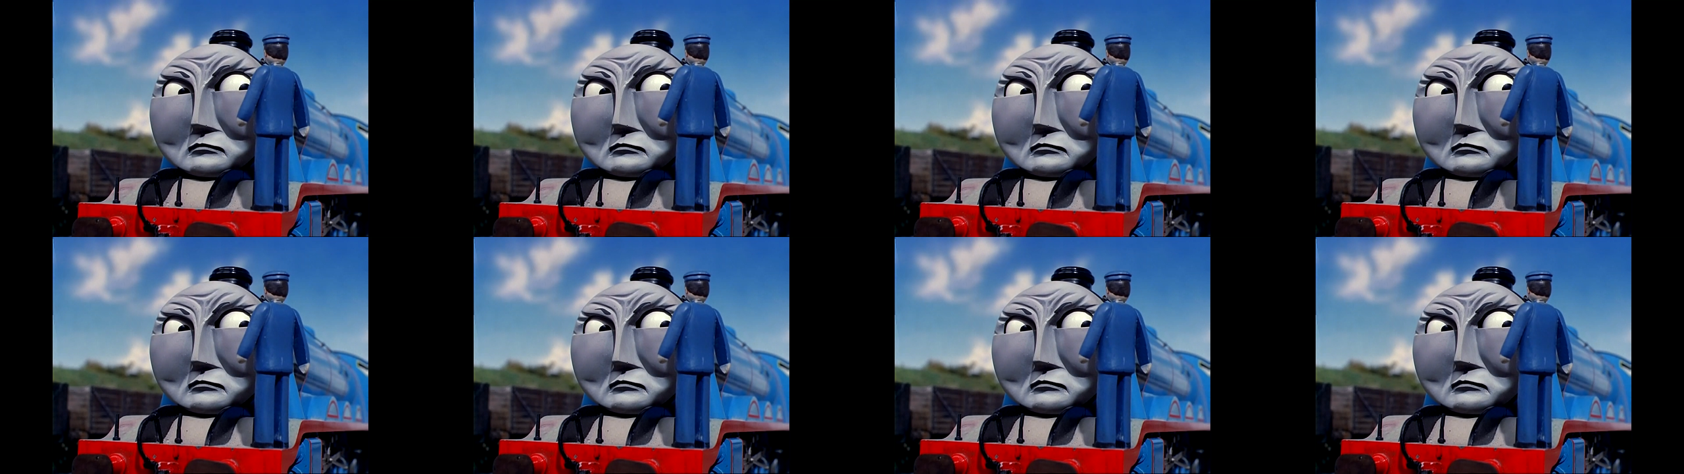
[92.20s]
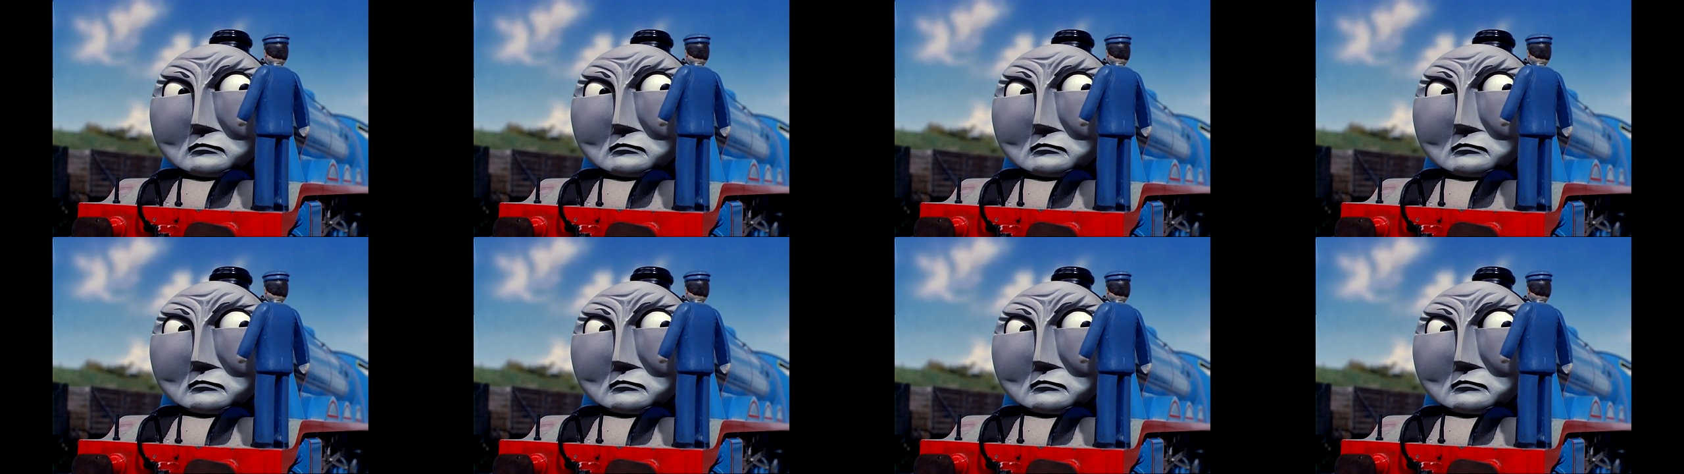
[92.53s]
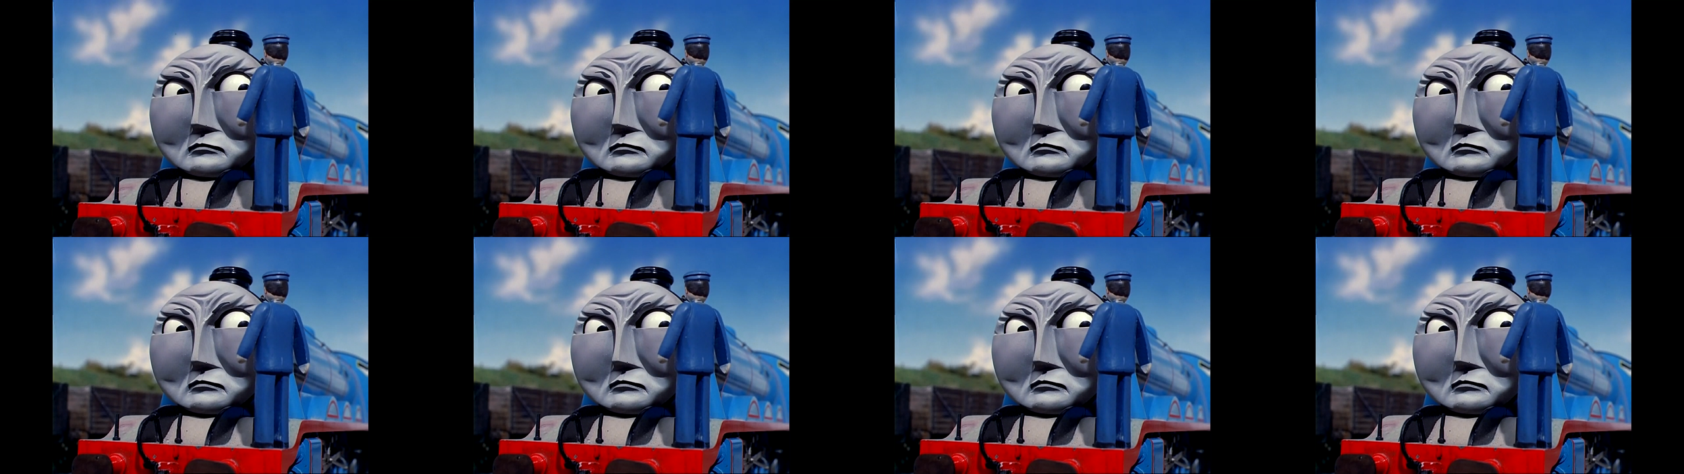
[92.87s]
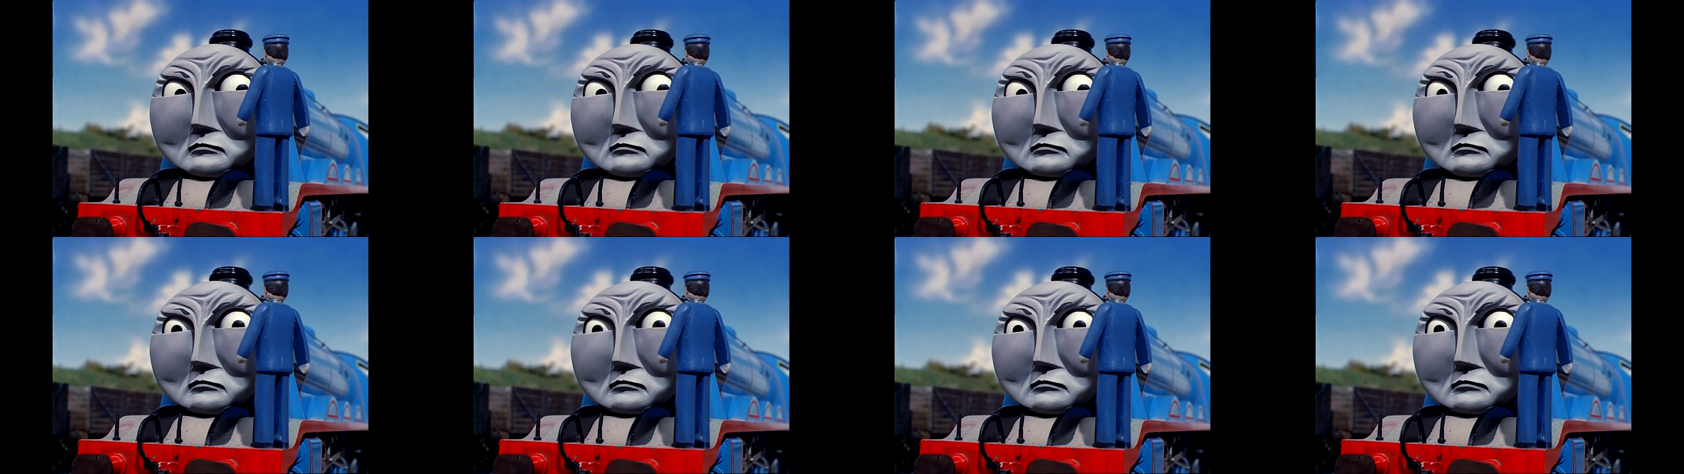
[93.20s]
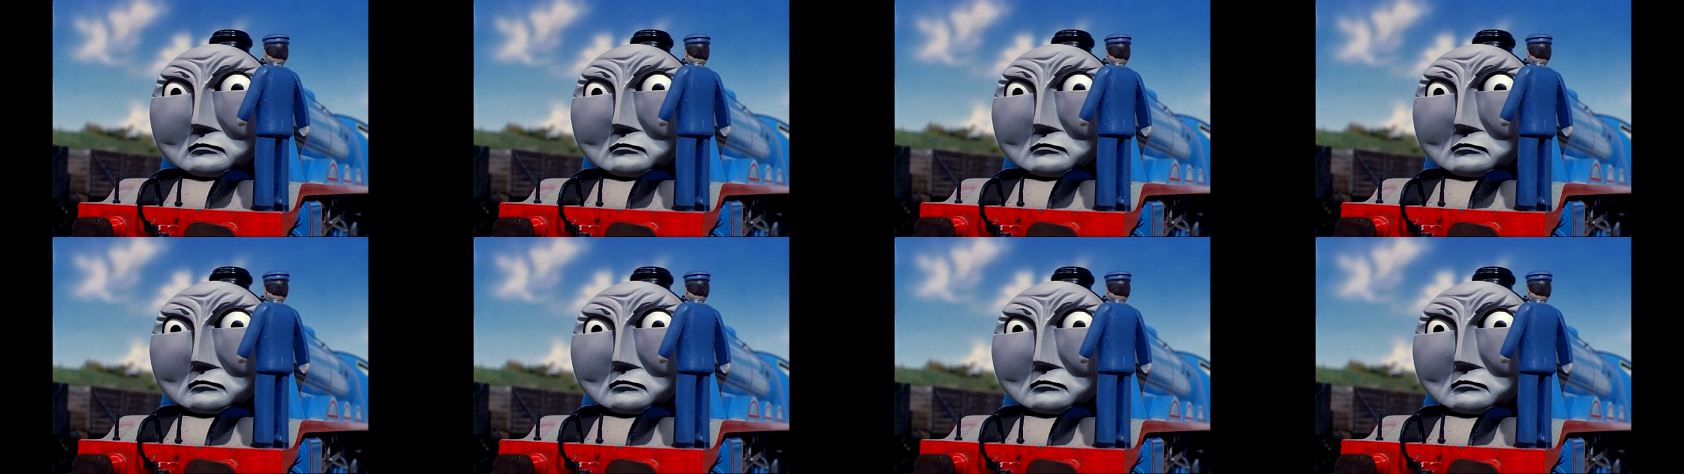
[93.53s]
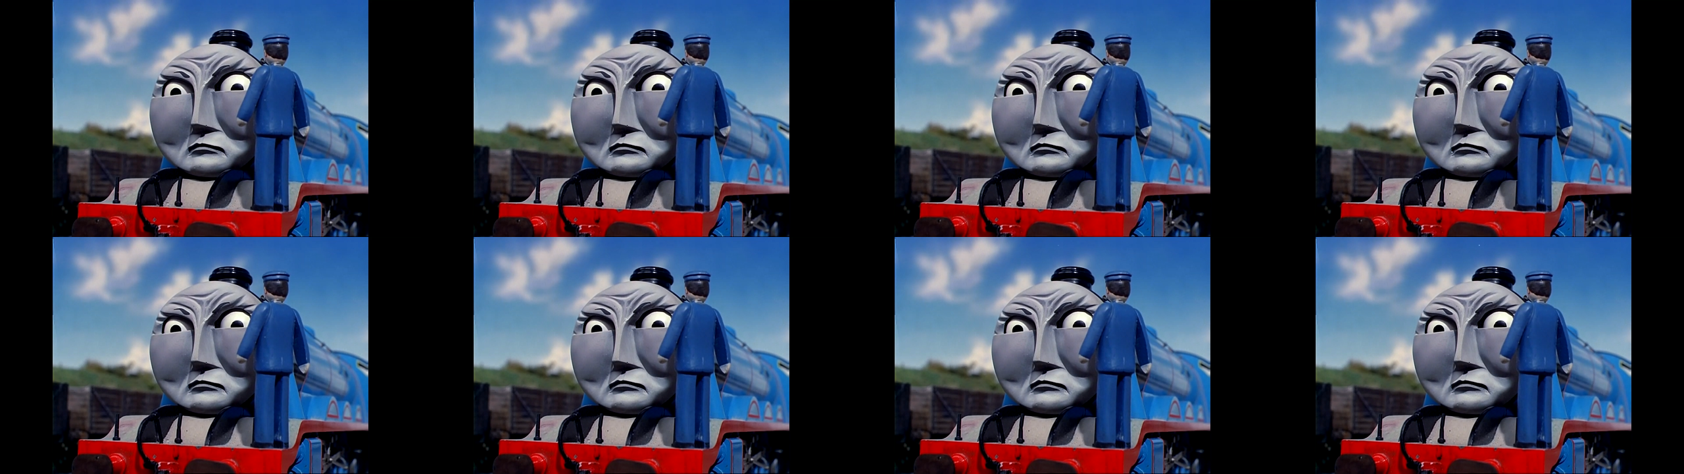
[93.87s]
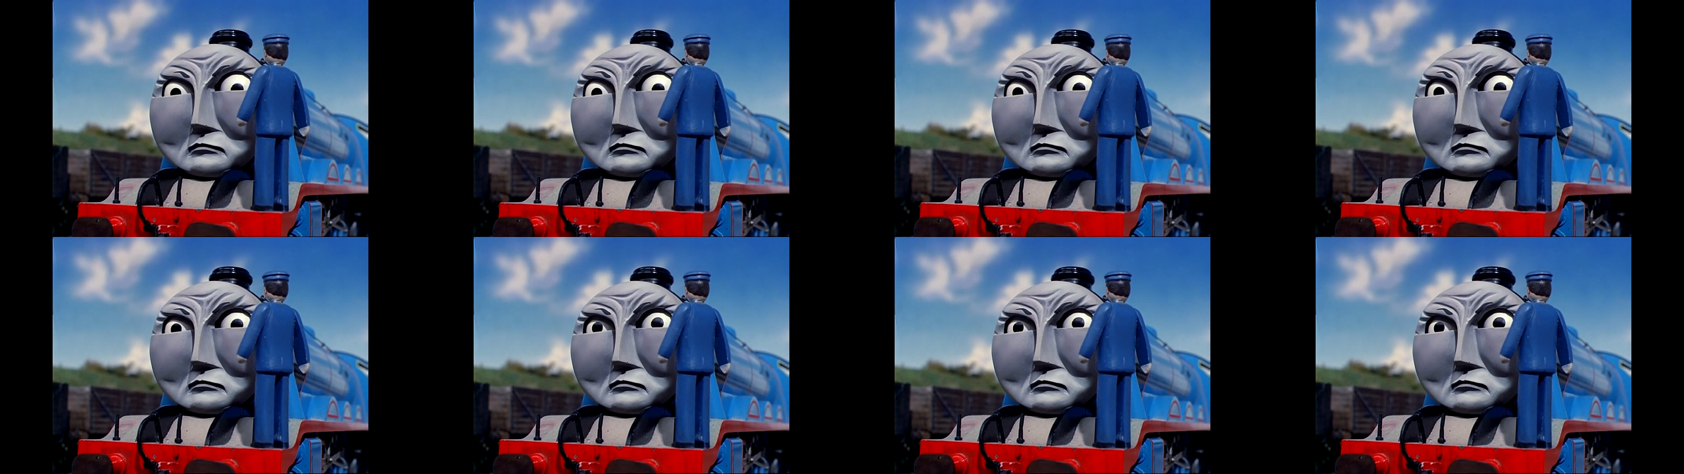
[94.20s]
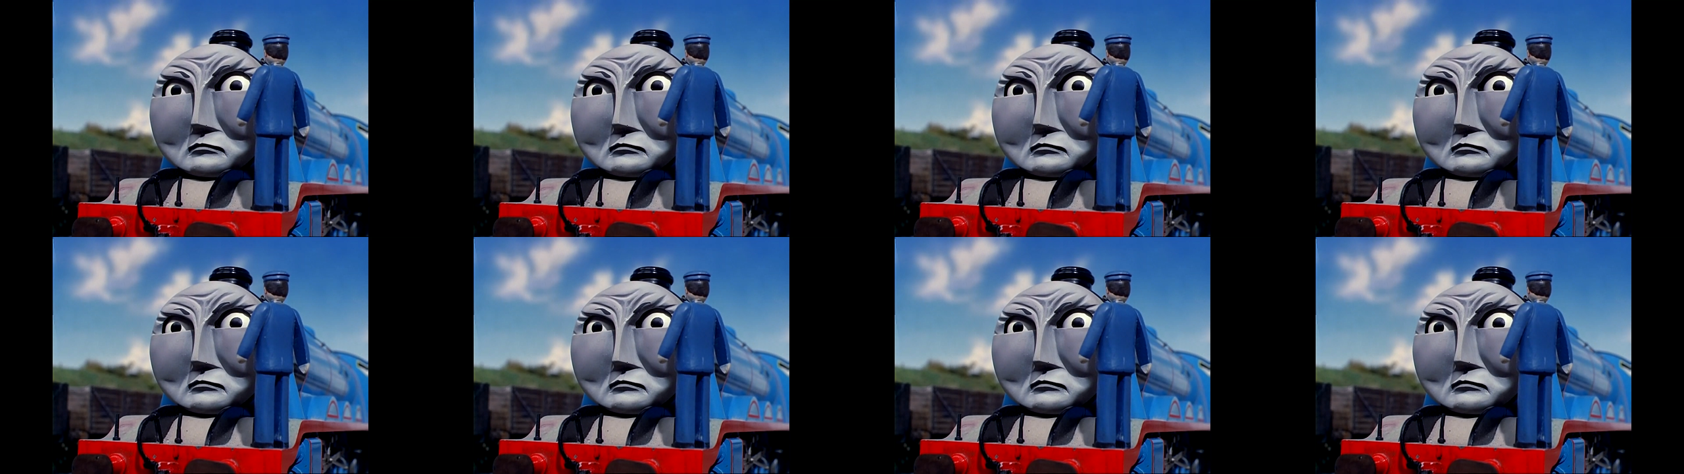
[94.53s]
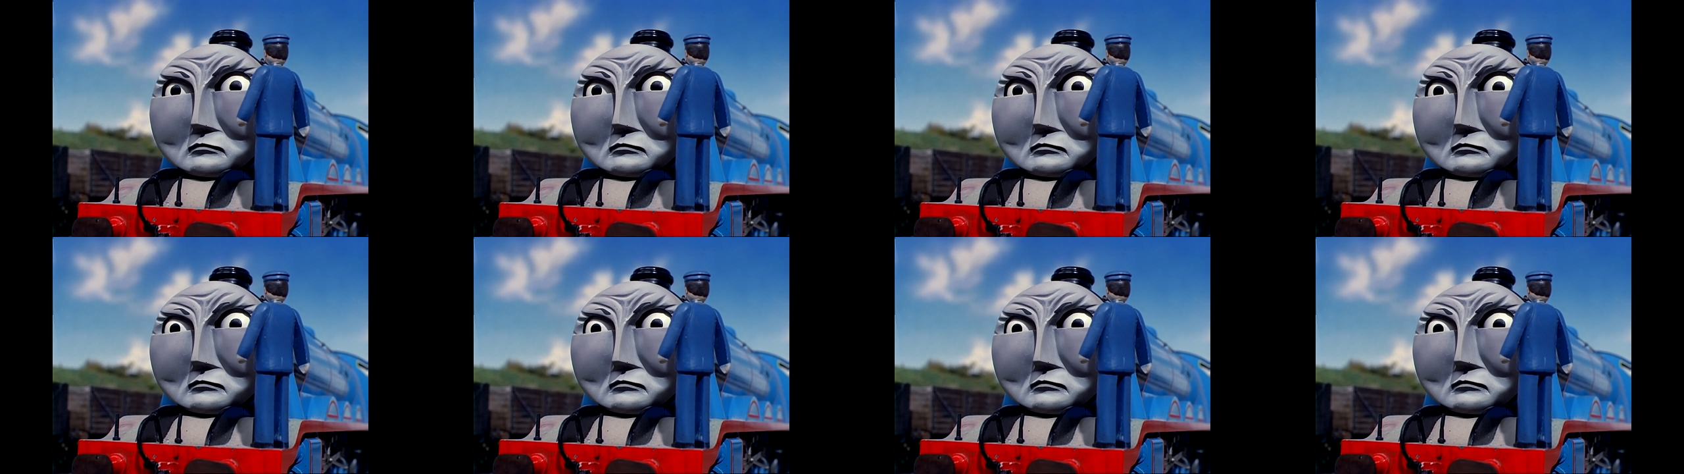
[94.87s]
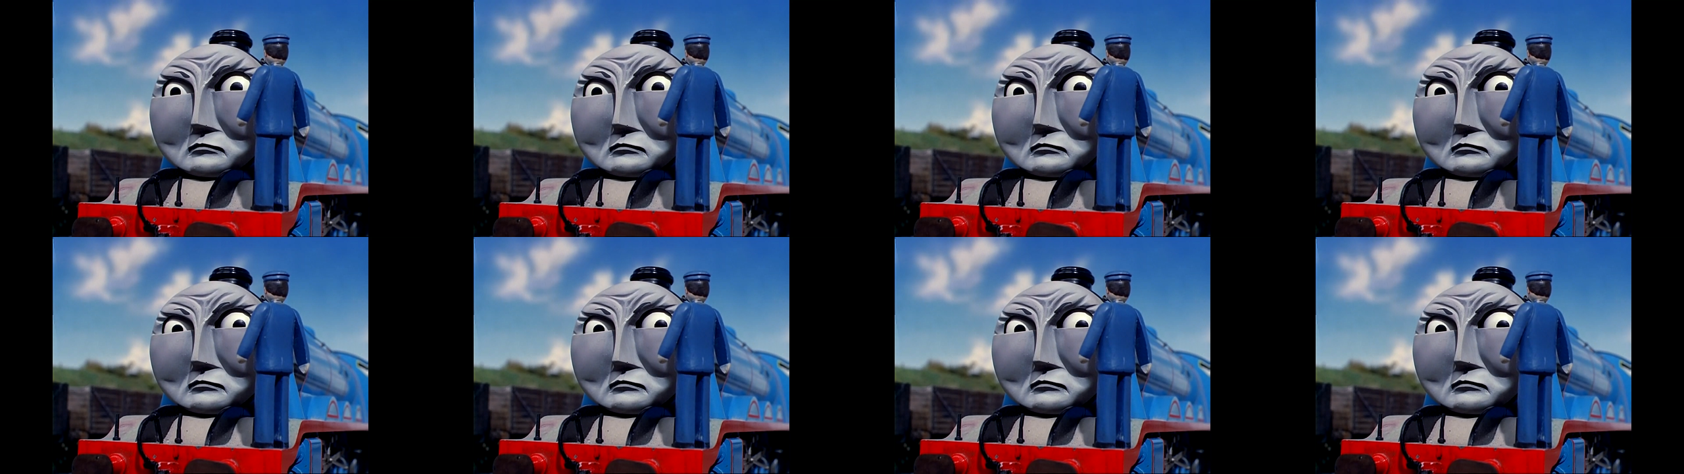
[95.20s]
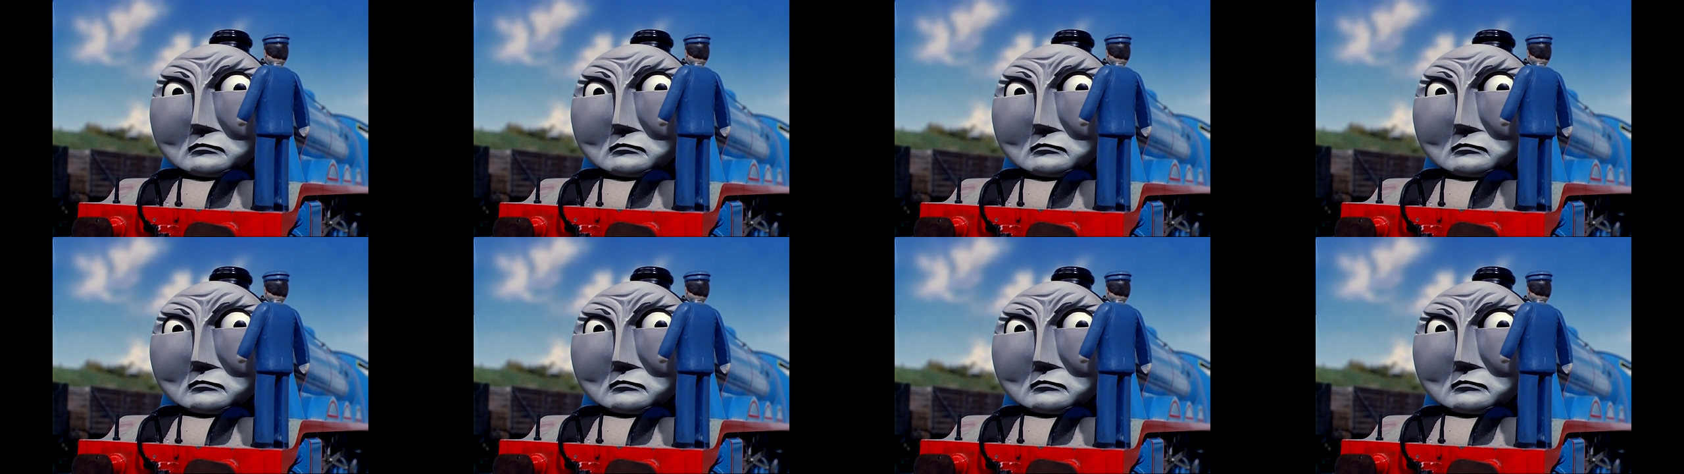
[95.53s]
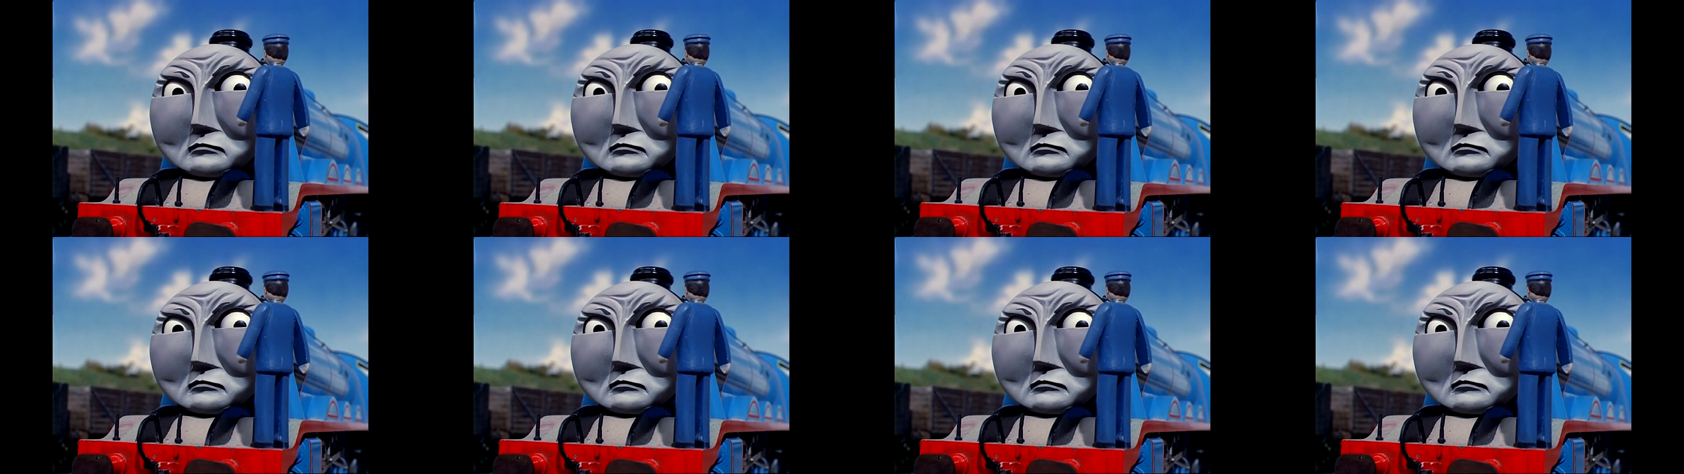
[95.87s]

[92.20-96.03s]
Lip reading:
(no speaker visible)